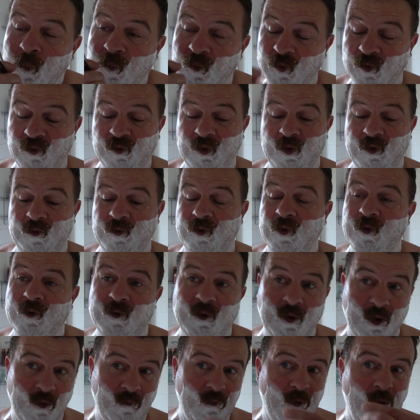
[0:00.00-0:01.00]
so this is
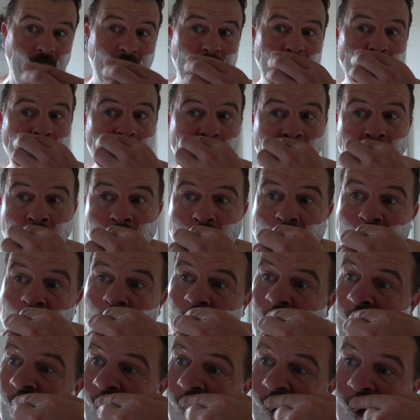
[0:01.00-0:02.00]
the CV,
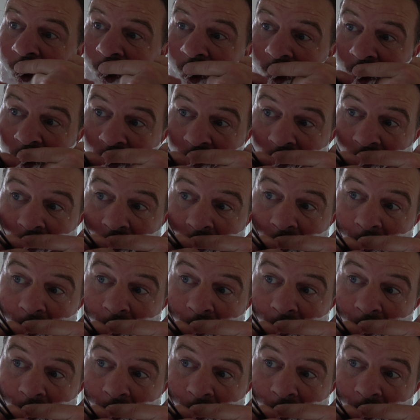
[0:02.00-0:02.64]
is,